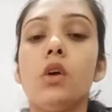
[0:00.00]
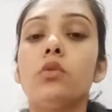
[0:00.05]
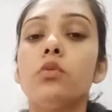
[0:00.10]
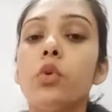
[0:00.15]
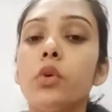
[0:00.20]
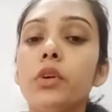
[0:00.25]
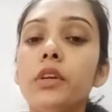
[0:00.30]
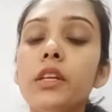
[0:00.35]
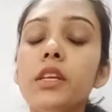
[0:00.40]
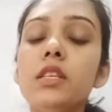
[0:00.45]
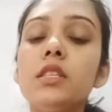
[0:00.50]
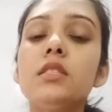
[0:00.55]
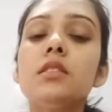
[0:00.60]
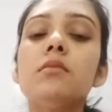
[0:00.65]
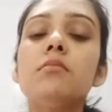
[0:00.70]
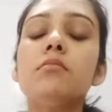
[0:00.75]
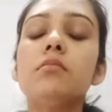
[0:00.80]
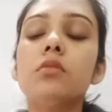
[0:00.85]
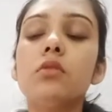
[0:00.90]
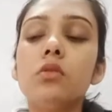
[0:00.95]
Voting is the
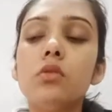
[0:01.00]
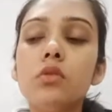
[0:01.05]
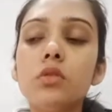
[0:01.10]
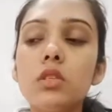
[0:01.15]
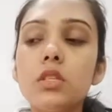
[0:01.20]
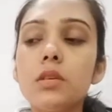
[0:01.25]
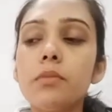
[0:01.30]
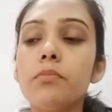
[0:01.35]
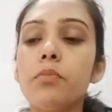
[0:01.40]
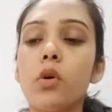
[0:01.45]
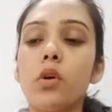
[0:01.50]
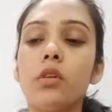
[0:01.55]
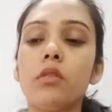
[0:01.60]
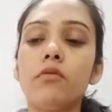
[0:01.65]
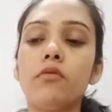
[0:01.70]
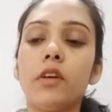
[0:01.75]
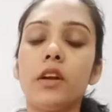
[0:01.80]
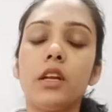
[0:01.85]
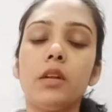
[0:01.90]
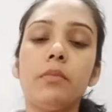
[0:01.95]
most
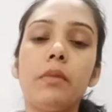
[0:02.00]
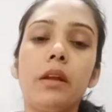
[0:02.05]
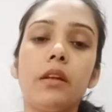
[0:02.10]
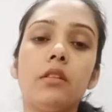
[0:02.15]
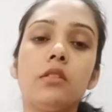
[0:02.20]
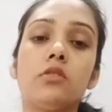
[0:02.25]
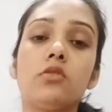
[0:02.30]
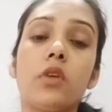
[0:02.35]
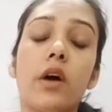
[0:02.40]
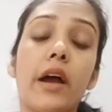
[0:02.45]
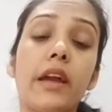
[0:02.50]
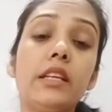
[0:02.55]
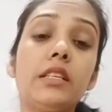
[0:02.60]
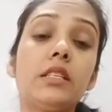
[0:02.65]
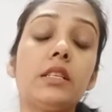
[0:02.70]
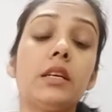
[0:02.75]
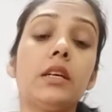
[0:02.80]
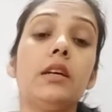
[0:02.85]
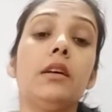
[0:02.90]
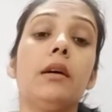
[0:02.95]
important fundamental
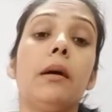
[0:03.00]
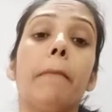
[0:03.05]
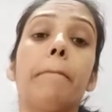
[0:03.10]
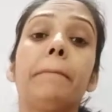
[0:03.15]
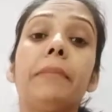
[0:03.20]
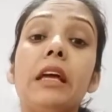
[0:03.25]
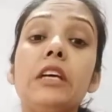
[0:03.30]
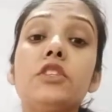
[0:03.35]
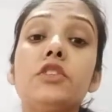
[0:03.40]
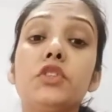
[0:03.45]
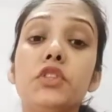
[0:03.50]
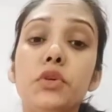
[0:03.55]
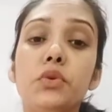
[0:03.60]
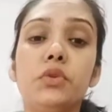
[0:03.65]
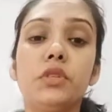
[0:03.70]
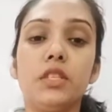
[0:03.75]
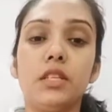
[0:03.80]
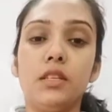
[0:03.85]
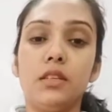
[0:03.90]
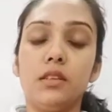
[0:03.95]
right plus
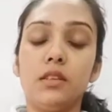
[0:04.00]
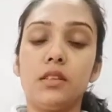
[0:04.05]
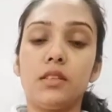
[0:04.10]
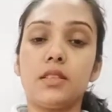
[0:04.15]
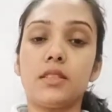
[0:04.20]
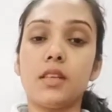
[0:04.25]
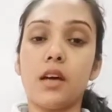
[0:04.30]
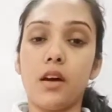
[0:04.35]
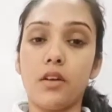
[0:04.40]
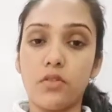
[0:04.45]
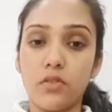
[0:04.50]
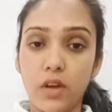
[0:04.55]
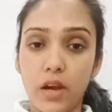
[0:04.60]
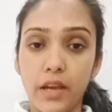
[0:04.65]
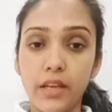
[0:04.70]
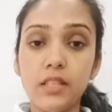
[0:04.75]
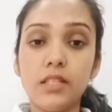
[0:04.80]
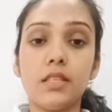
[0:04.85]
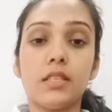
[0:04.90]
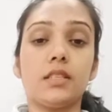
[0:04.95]
duty. It is our
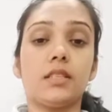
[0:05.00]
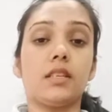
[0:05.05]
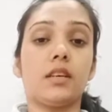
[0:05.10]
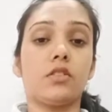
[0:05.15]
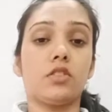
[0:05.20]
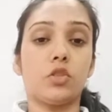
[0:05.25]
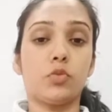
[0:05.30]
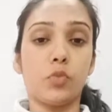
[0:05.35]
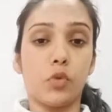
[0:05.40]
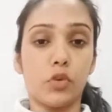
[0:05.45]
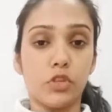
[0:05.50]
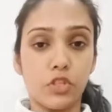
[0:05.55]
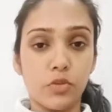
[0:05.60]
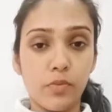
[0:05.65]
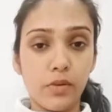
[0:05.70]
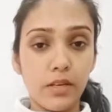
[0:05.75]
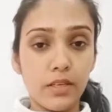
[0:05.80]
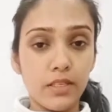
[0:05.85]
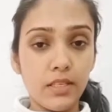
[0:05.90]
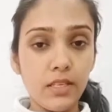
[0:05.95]
right, it is our
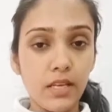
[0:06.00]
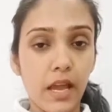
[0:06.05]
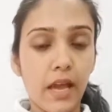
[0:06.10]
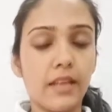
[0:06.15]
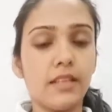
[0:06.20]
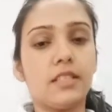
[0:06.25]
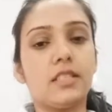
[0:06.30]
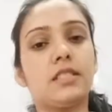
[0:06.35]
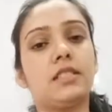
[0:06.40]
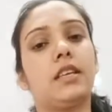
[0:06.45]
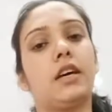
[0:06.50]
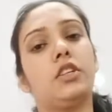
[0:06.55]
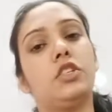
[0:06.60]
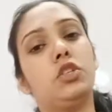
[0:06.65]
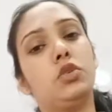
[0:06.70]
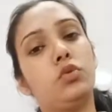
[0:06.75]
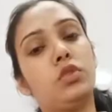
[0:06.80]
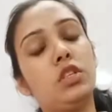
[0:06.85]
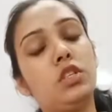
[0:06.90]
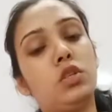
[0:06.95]
responsibility, and it is our
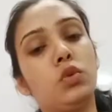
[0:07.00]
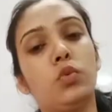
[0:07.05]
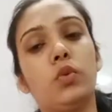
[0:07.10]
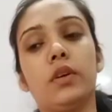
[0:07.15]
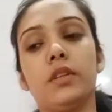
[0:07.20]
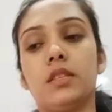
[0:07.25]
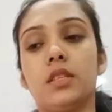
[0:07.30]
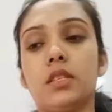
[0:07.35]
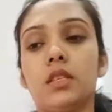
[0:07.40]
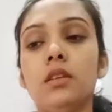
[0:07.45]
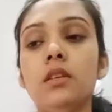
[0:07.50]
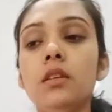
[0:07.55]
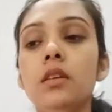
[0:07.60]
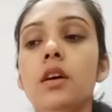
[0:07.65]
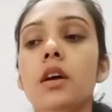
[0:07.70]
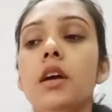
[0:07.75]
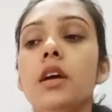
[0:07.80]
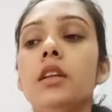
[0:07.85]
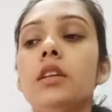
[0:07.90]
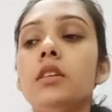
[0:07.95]
duty towards the
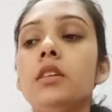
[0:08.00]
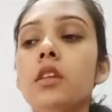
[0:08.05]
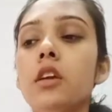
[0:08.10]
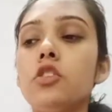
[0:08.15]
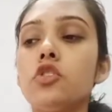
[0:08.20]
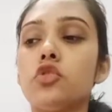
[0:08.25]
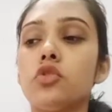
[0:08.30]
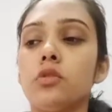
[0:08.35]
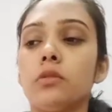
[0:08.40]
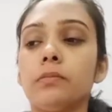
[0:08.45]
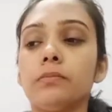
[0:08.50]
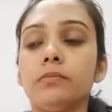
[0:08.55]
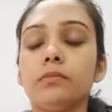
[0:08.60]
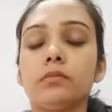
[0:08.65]
nation.